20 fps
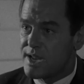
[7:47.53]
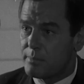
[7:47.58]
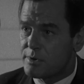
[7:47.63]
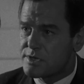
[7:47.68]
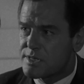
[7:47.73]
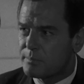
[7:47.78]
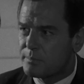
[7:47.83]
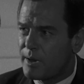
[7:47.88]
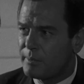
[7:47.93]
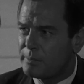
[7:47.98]

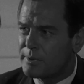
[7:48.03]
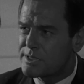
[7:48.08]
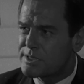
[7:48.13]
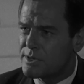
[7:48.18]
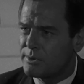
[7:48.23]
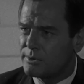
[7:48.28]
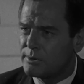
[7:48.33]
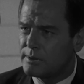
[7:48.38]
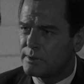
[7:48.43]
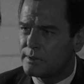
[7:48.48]
Burnett,
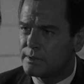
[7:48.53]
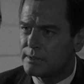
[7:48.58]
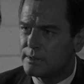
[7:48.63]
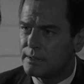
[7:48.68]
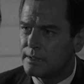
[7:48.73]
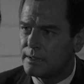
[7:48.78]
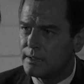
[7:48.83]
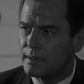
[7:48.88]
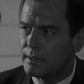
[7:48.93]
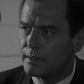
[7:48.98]
meanwhile,
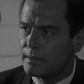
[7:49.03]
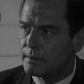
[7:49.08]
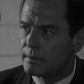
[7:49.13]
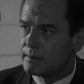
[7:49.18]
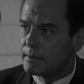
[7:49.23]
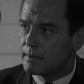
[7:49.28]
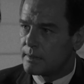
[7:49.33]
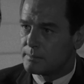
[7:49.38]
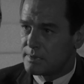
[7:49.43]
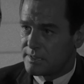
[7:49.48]

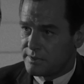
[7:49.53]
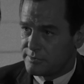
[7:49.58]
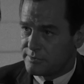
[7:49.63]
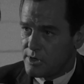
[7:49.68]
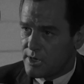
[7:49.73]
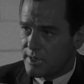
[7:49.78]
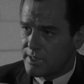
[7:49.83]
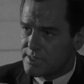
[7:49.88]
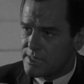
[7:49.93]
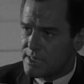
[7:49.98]
added some
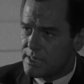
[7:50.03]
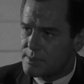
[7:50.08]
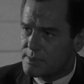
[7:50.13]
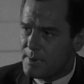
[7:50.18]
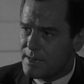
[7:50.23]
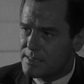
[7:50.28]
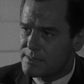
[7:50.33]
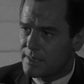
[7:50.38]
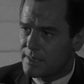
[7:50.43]
lightheartedness